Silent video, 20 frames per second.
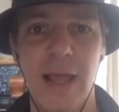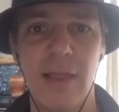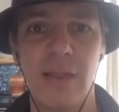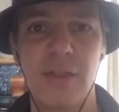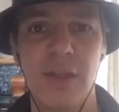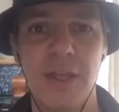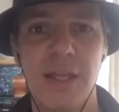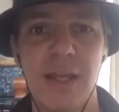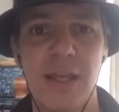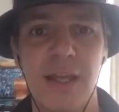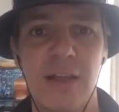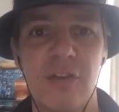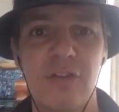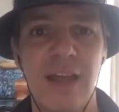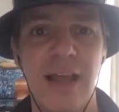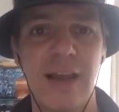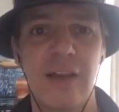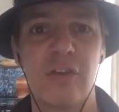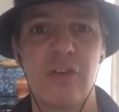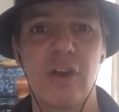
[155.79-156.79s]
the
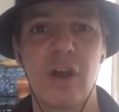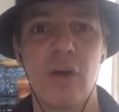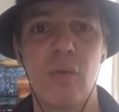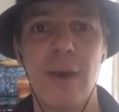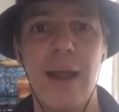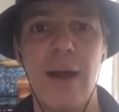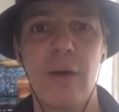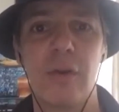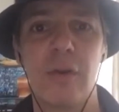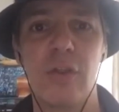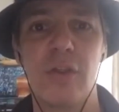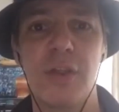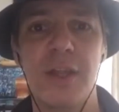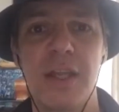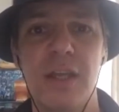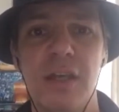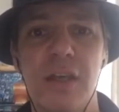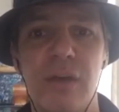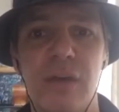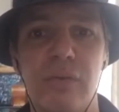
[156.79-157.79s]
talent around
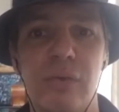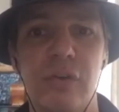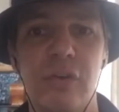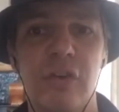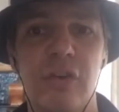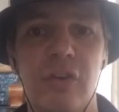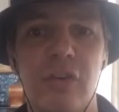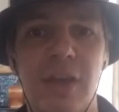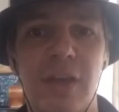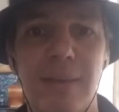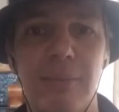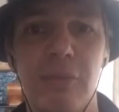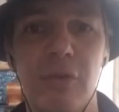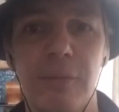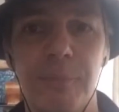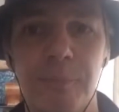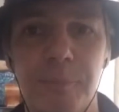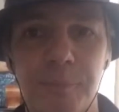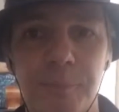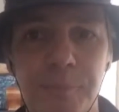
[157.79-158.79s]
the different teams.